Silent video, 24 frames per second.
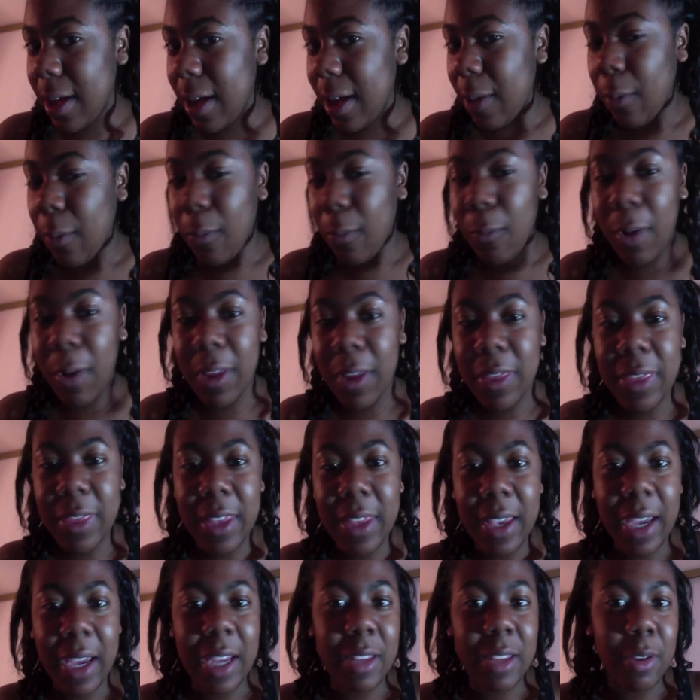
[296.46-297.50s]
One thing
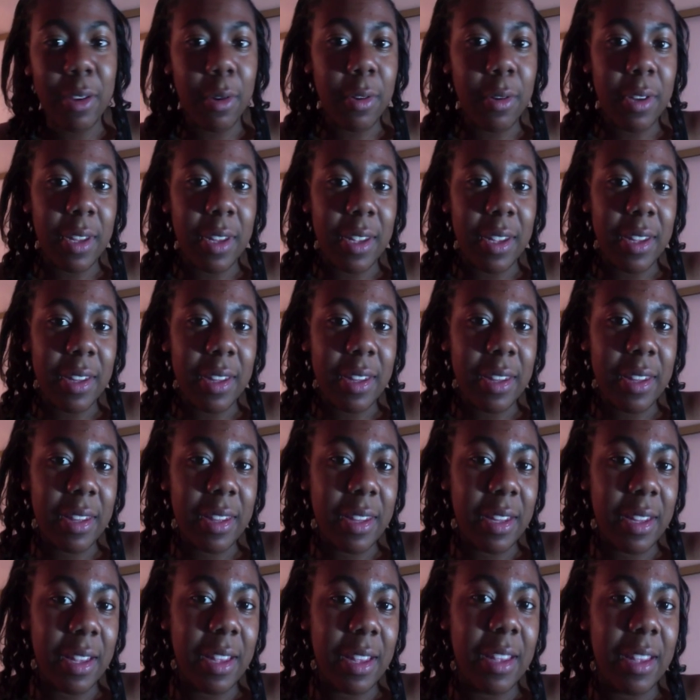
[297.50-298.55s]
I noticed
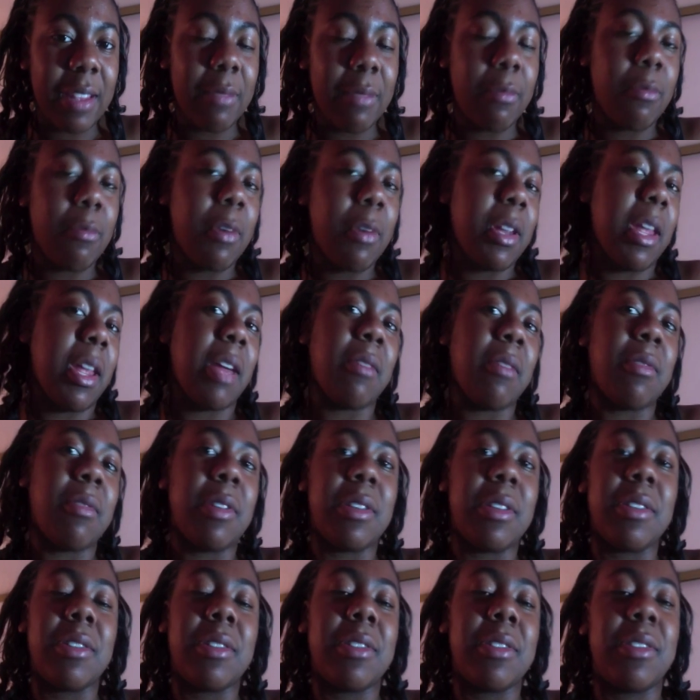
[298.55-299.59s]
when I
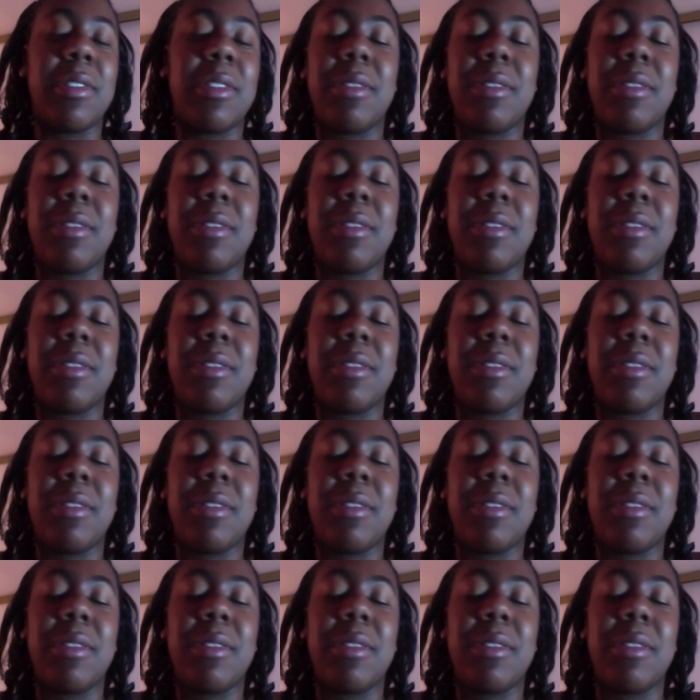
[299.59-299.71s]
was